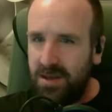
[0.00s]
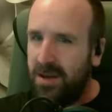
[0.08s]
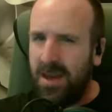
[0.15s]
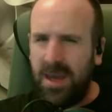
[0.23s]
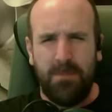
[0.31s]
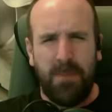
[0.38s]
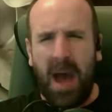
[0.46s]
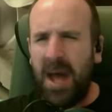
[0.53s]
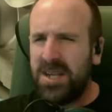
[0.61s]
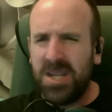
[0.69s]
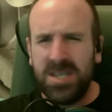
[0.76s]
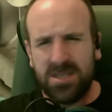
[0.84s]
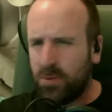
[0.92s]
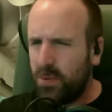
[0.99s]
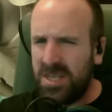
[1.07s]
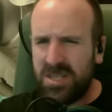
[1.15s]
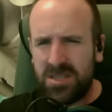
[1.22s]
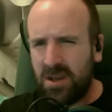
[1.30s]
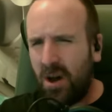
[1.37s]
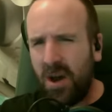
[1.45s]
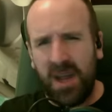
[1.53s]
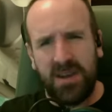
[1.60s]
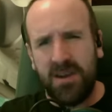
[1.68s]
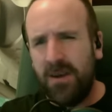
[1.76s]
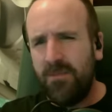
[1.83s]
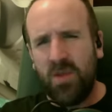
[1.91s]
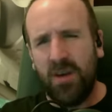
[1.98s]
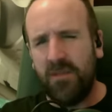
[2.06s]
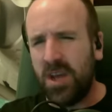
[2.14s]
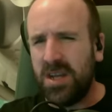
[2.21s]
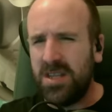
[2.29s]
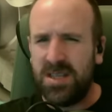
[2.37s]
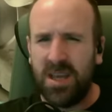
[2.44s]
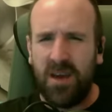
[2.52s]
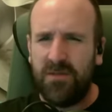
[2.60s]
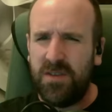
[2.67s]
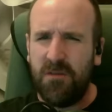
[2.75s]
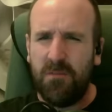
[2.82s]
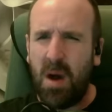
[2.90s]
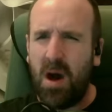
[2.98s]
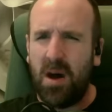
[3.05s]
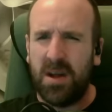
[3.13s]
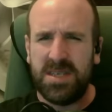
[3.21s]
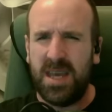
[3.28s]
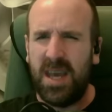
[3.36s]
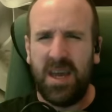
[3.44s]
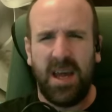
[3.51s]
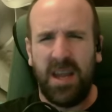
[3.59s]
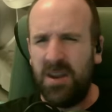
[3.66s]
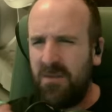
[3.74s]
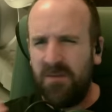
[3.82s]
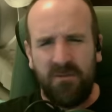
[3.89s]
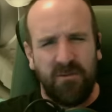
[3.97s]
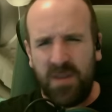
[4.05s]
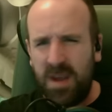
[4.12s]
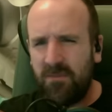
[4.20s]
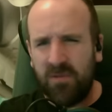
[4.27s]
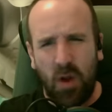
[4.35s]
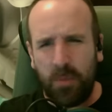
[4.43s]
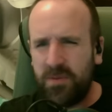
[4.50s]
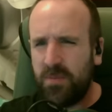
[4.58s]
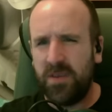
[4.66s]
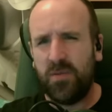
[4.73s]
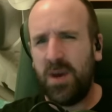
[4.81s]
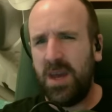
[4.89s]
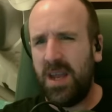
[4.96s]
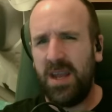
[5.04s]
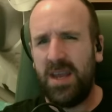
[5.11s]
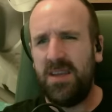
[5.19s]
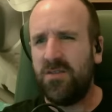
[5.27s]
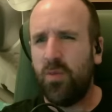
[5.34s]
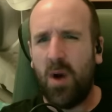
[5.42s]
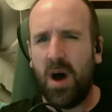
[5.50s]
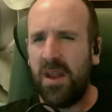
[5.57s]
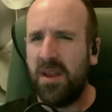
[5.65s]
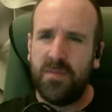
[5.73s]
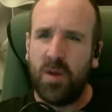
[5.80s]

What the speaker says: He panders to each side of the Conservative Party and flip-flops between each one.